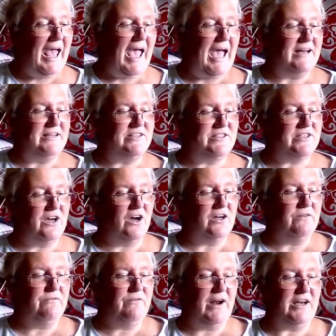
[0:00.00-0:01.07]
and it's Tana
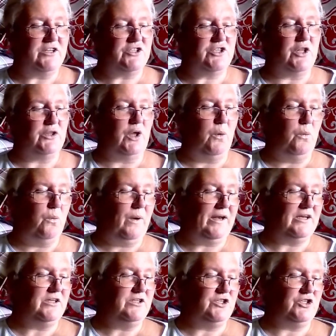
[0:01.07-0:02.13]
French,
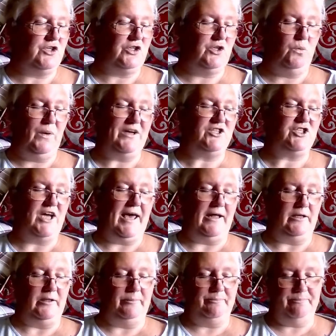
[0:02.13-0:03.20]
The Witch
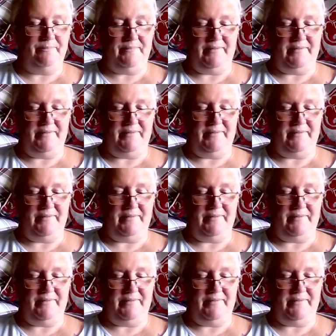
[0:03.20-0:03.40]
Elm.